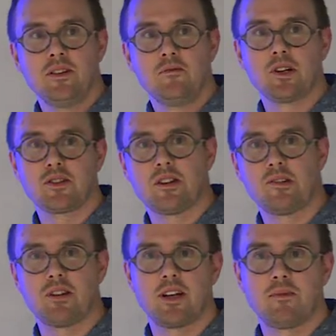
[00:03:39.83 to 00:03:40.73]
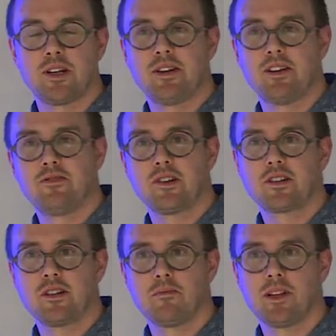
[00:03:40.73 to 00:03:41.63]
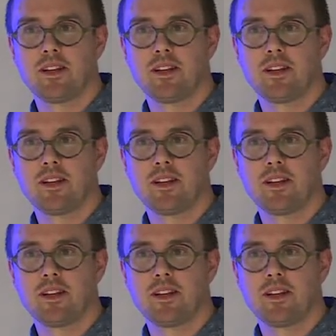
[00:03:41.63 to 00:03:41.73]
Barcelona and Madrid, for example,